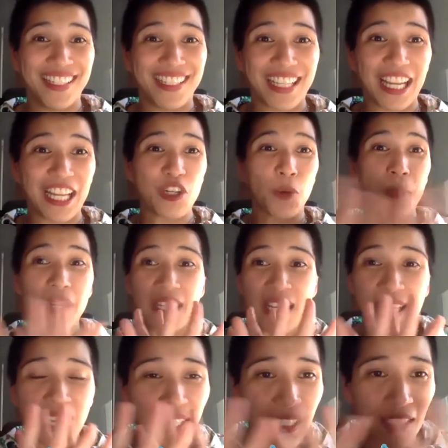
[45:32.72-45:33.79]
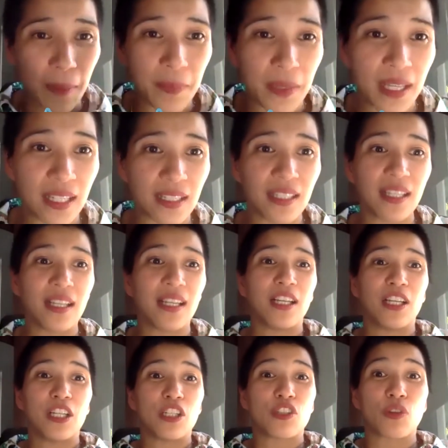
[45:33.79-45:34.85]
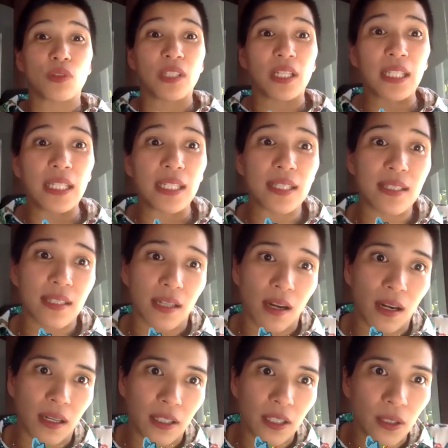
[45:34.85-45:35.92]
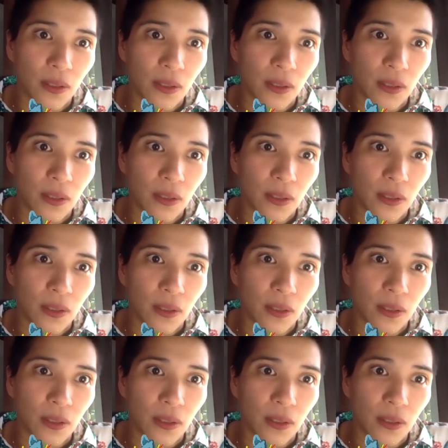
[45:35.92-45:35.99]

Okay, nobody can come in. So the kids are,